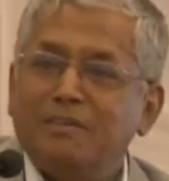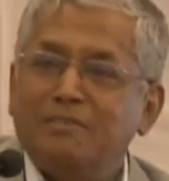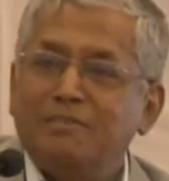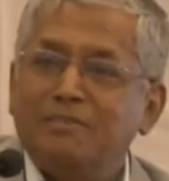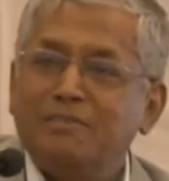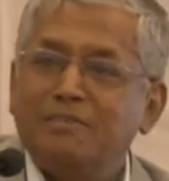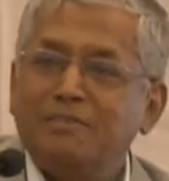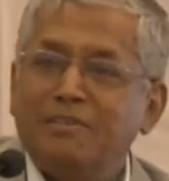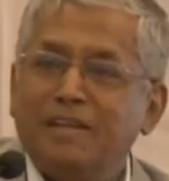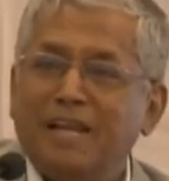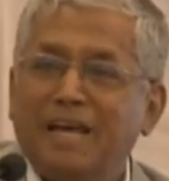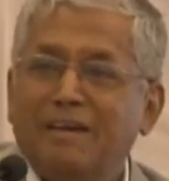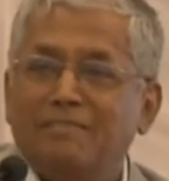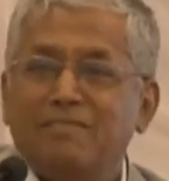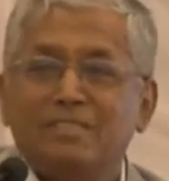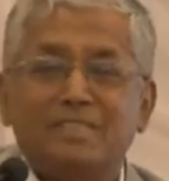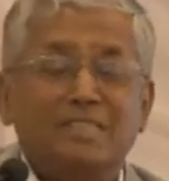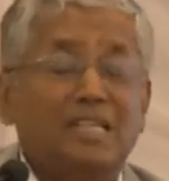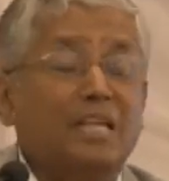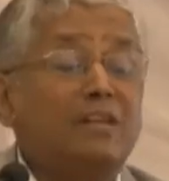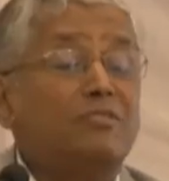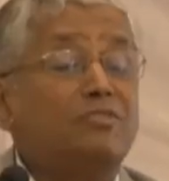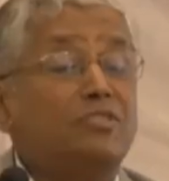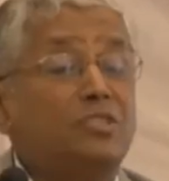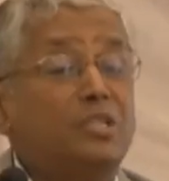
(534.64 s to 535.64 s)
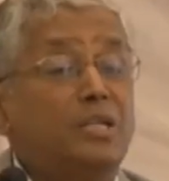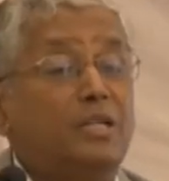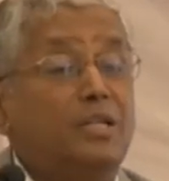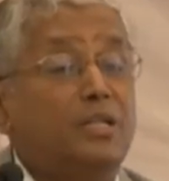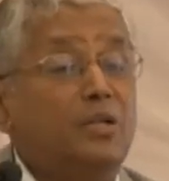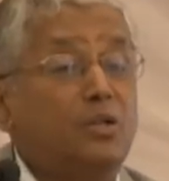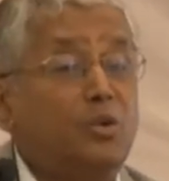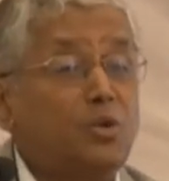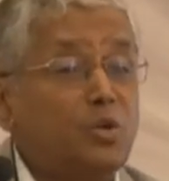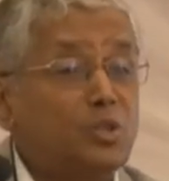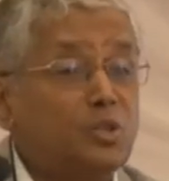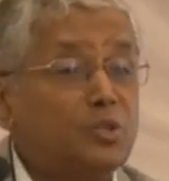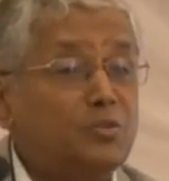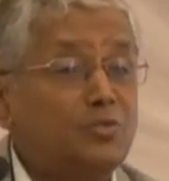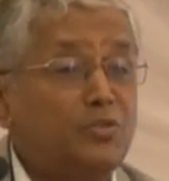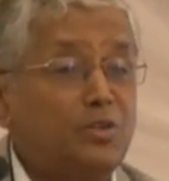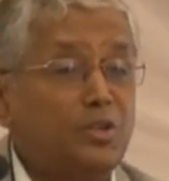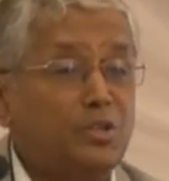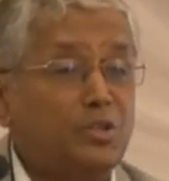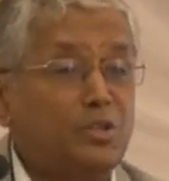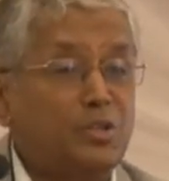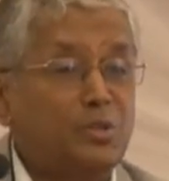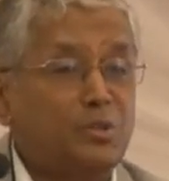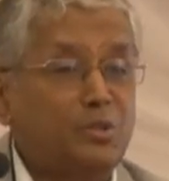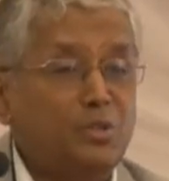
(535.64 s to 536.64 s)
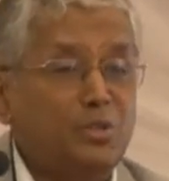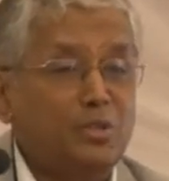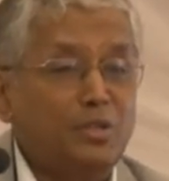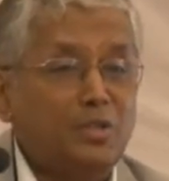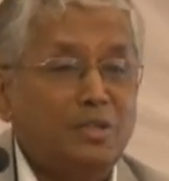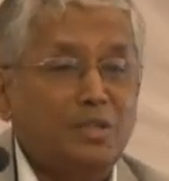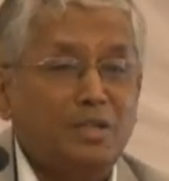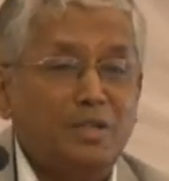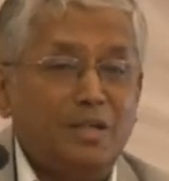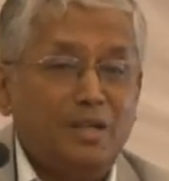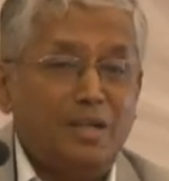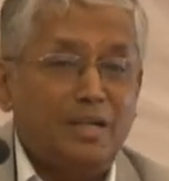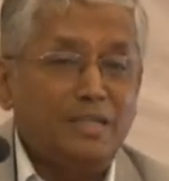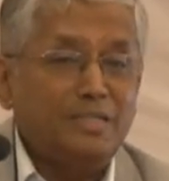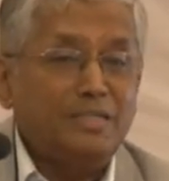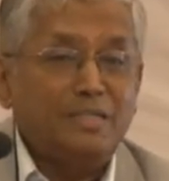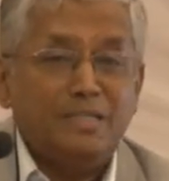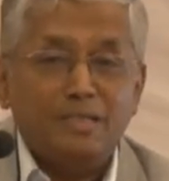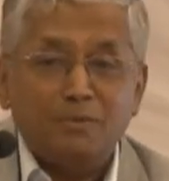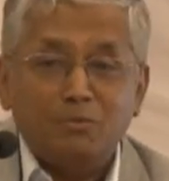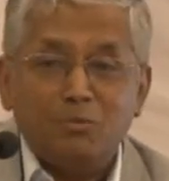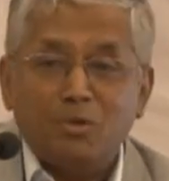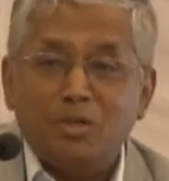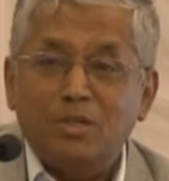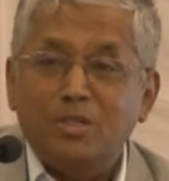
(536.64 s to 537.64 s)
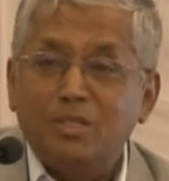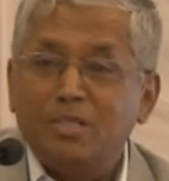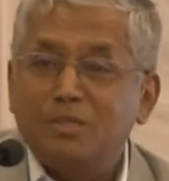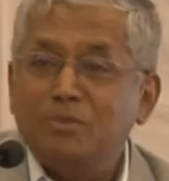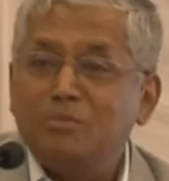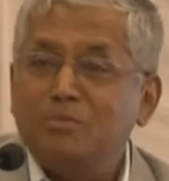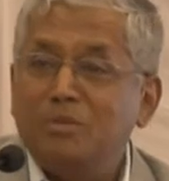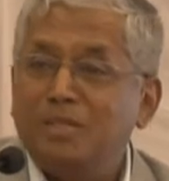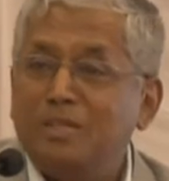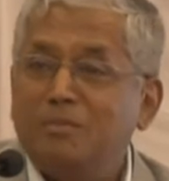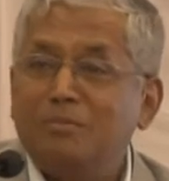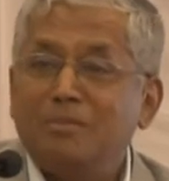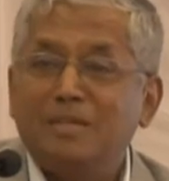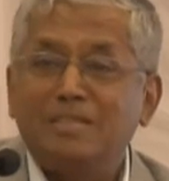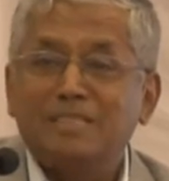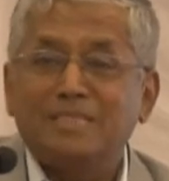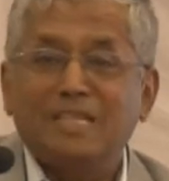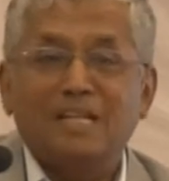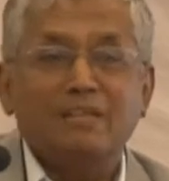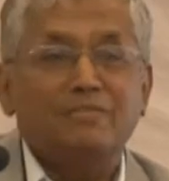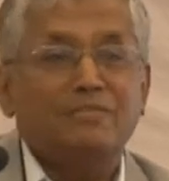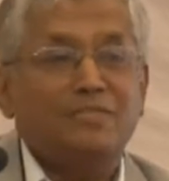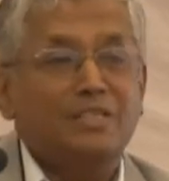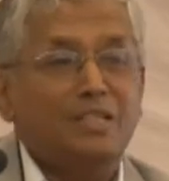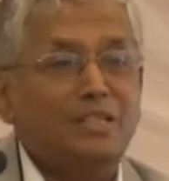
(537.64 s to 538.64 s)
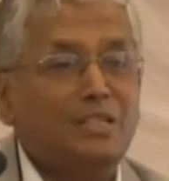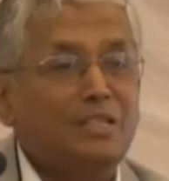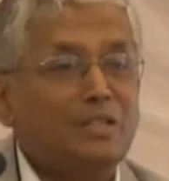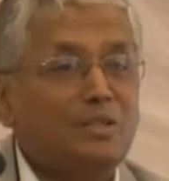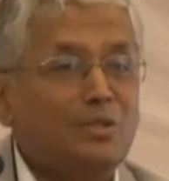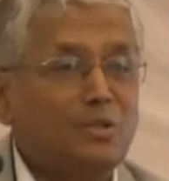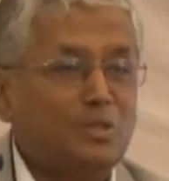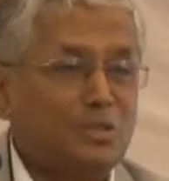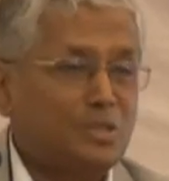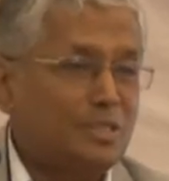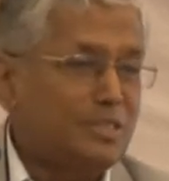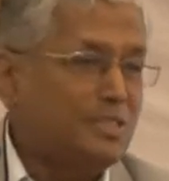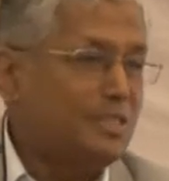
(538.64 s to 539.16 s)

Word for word: we will have a self-study course for you and I said, what do you mean by self-study course?